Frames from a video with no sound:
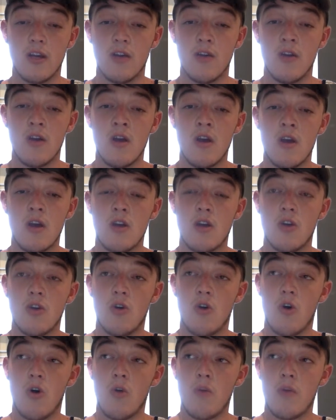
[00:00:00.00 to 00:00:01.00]
And
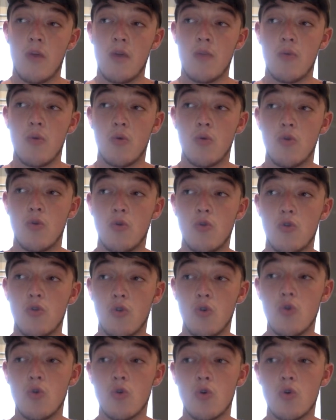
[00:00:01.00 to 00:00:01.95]
people do